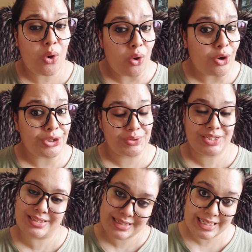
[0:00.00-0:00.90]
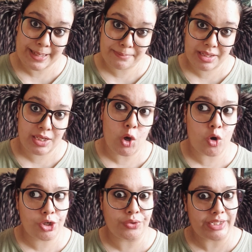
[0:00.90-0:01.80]
or you can just DM me,
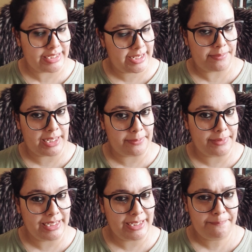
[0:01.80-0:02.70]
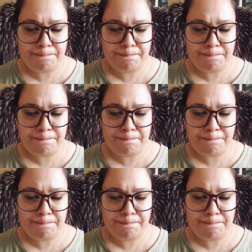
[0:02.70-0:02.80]
or you can email me.